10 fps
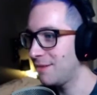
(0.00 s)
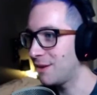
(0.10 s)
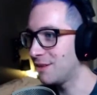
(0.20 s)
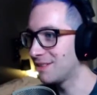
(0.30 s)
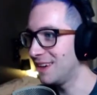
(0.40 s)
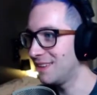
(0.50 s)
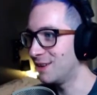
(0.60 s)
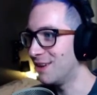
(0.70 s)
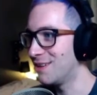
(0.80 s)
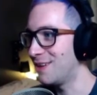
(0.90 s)
You're constantly
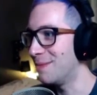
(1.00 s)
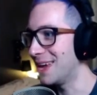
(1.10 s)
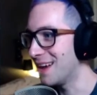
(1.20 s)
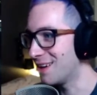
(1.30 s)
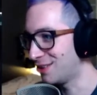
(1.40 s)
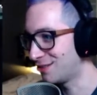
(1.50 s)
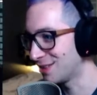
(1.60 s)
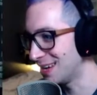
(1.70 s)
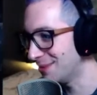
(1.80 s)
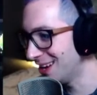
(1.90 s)
telling out you're being a good
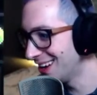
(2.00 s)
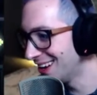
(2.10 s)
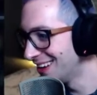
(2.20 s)
streamer.